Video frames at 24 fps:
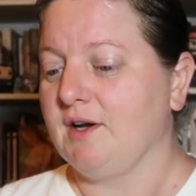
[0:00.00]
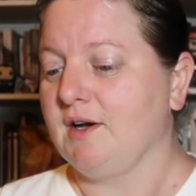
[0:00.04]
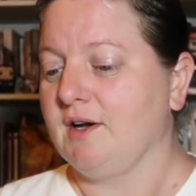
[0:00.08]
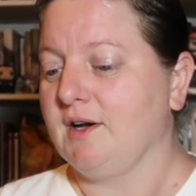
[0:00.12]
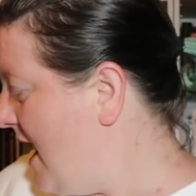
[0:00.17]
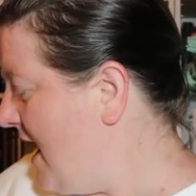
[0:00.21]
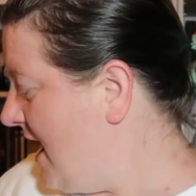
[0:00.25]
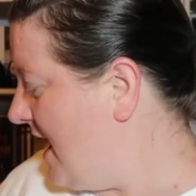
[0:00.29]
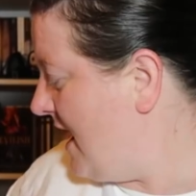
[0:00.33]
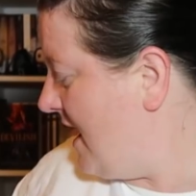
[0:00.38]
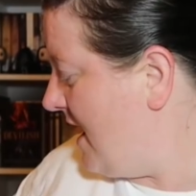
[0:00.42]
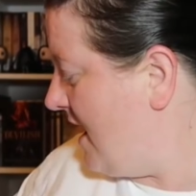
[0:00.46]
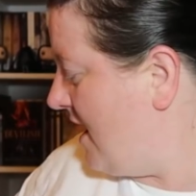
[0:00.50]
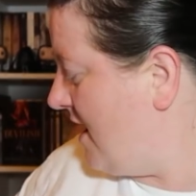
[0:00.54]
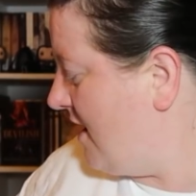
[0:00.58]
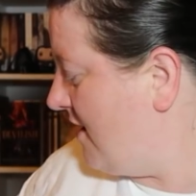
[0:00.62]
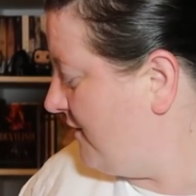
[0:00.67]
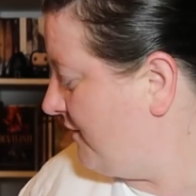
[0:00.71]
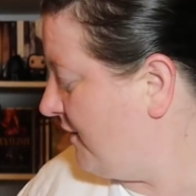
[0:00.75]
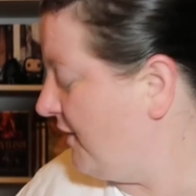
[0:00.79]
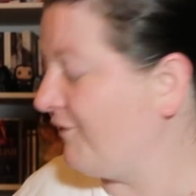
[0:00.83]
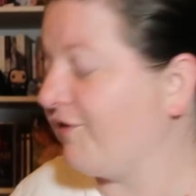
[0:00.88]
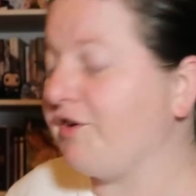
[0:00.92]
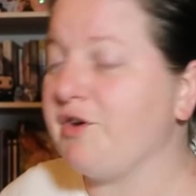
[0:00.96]
I
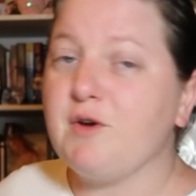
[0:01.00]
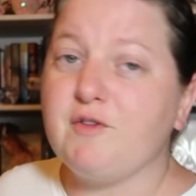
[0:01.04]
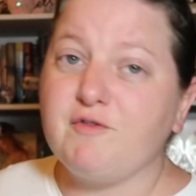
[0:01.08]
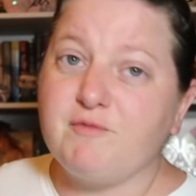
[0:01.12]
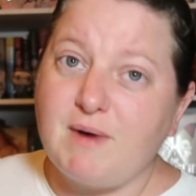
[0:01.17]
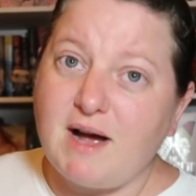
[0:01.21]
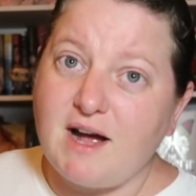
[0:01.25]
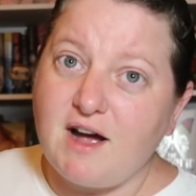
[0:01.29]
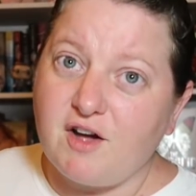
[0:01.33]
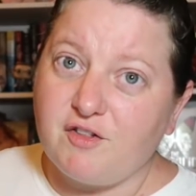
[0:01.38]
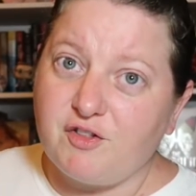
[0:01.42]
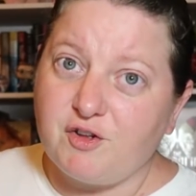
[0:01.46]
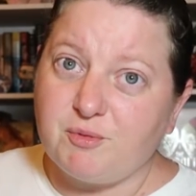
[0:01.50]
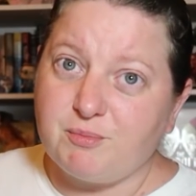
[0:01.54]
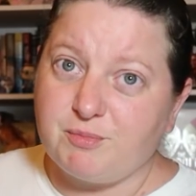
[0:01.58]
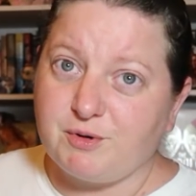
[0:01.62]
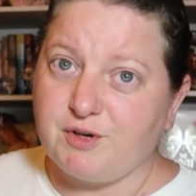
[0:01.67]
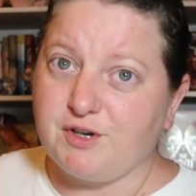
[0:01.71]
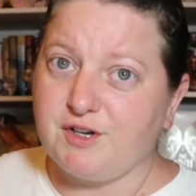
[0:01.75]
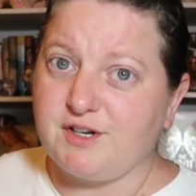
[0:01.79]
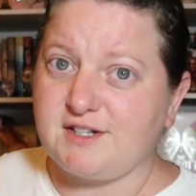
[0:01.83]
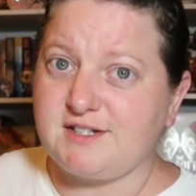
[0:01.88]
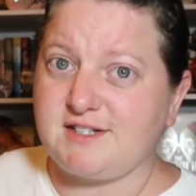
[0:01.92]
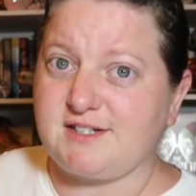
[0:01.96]
have a few of my other
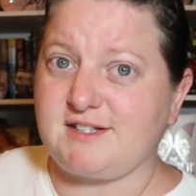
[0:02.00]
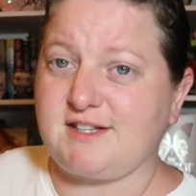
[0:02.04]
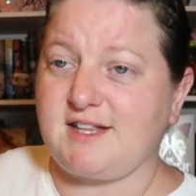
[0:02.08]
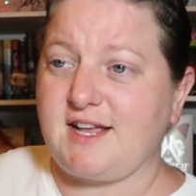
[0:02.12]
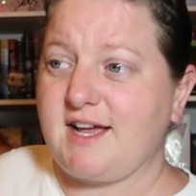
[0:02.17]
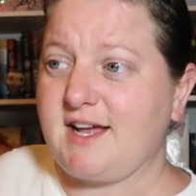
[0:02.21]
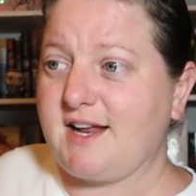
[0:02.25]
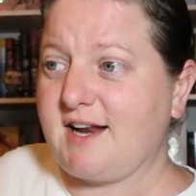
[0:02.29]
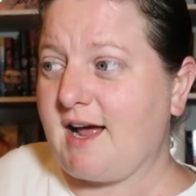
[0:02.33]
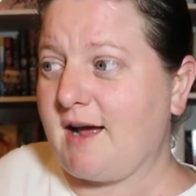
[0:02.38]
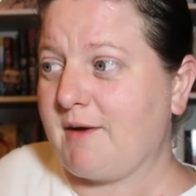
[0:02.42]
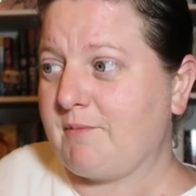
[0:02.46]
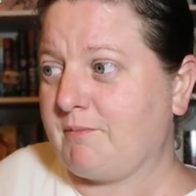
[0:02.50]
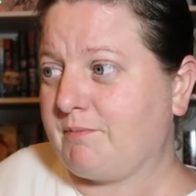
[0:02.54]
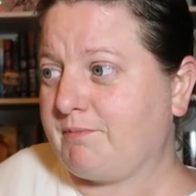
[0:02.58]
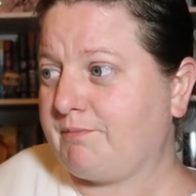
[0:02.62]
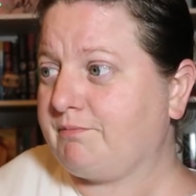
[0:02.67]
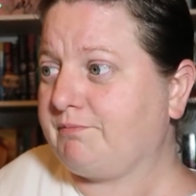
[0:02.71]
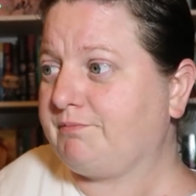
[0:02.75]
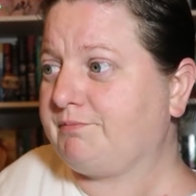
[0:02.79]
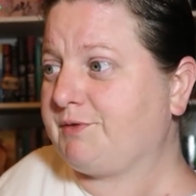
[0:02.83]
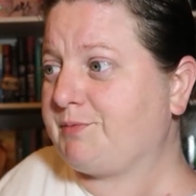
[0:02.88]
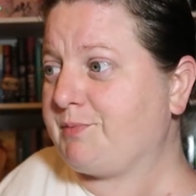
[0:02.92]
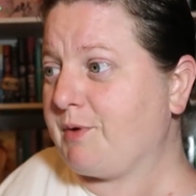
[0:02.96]
books that I'm
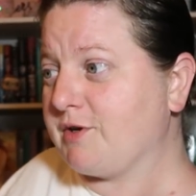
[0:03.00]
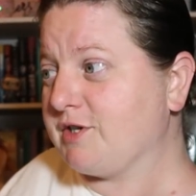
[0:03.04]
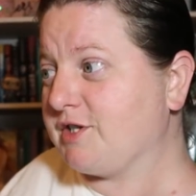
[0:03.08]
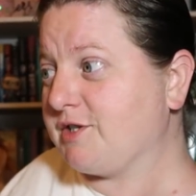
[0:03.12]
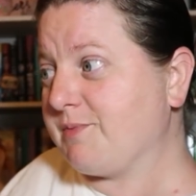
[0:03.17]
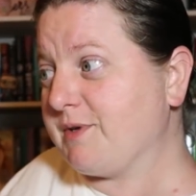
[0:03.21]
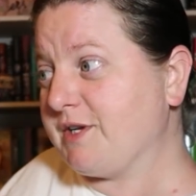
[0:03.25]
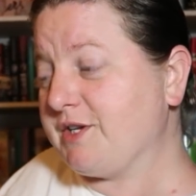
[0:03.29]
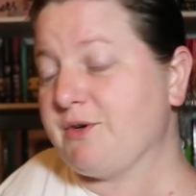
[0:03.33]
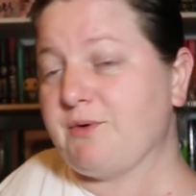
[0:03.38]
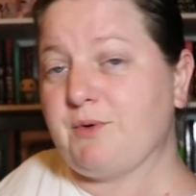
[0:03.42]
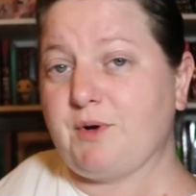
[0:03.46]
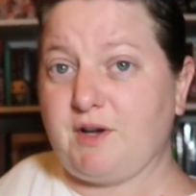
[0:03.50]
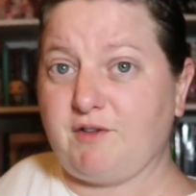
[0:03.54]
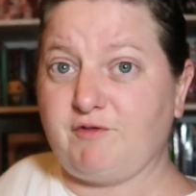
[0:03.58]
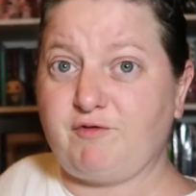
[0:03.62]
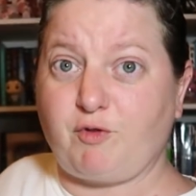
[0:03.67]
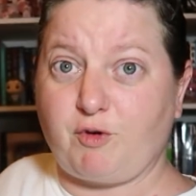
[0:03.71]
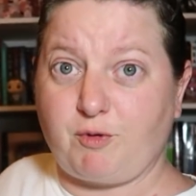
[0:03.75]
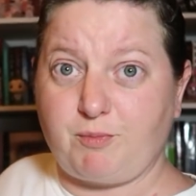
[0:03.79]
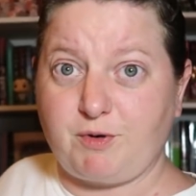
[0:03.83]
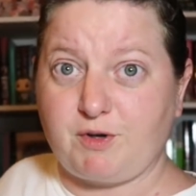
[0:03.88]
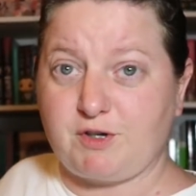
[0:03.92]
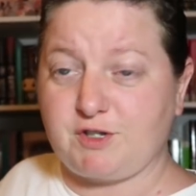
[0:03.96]
supposed to be doing
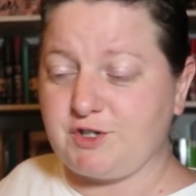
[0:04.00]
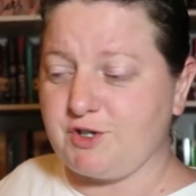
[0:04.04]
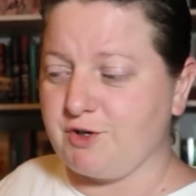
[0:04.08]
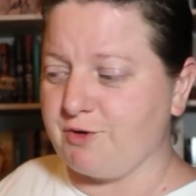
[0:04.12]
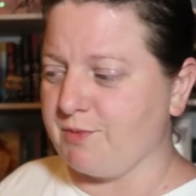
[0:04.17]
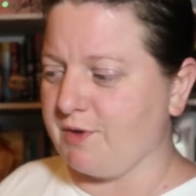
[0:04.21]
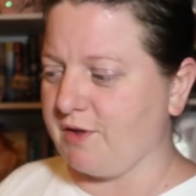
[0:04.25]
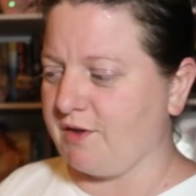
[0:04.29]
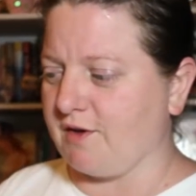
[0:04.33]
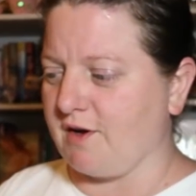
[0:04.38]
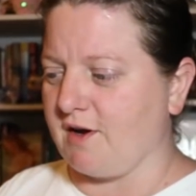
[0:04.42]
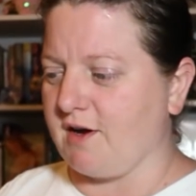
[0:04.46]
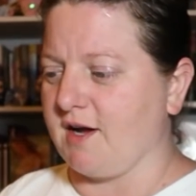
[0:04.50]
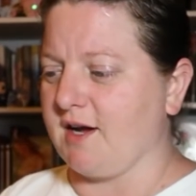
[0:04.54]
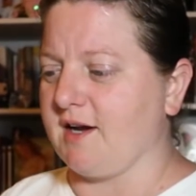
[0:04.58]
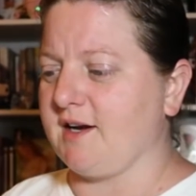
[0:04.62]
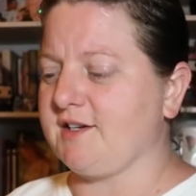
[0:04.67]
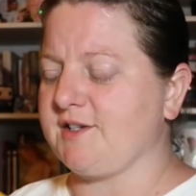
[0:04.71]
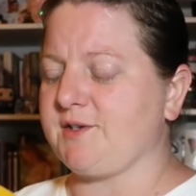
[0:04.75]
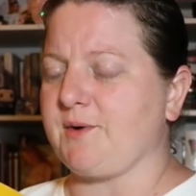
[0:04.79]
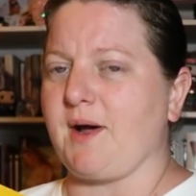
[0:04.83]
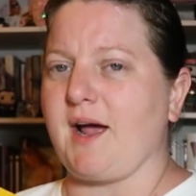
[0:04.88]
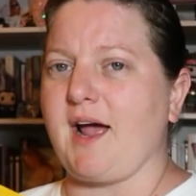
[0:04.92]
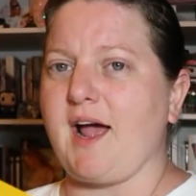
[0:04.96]
for
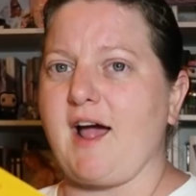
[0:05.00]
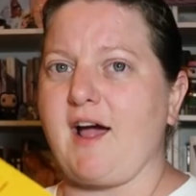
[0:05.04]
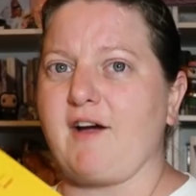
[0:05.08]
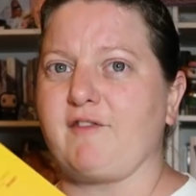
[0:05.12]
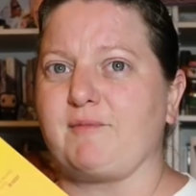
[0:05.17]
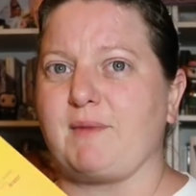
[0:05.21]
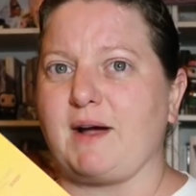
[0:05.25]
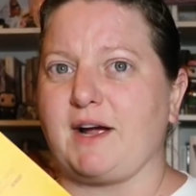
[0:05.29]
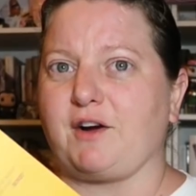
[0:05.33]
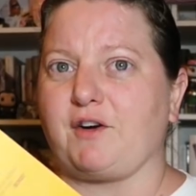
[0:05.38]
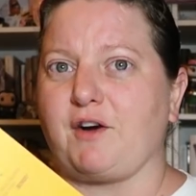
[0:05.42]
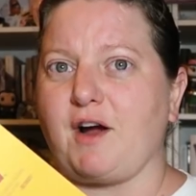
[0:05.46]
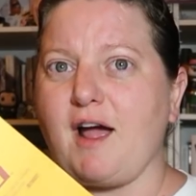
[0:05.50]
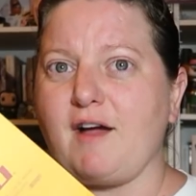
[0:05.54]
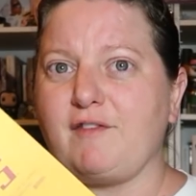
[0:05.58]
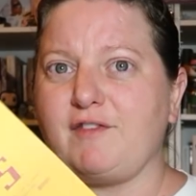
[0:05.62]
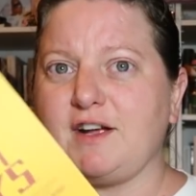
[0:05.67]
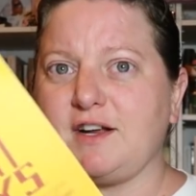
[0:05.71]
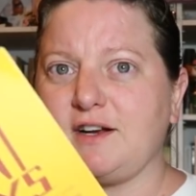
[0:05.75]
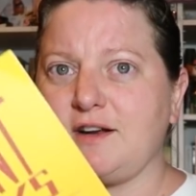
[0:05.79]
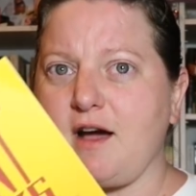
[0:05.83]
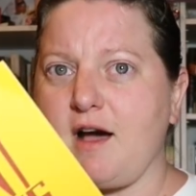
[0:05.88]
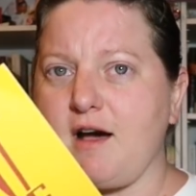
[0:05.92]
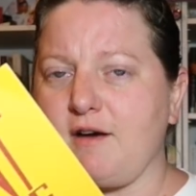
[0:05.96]
BookTubeAthon. So I have my
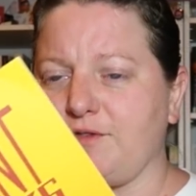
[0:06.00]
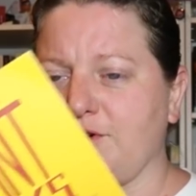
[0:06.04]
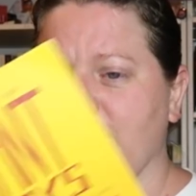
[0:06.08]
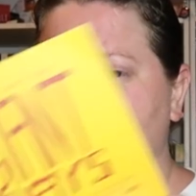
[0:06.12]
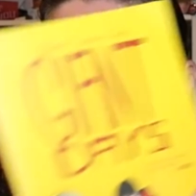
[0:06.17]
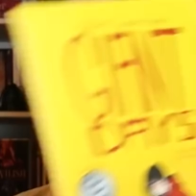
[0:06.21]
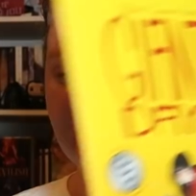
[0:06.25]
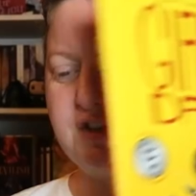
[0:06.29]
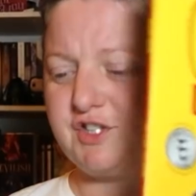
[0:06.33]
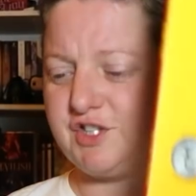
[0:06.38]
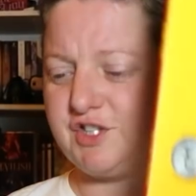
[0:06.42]
graphic novel,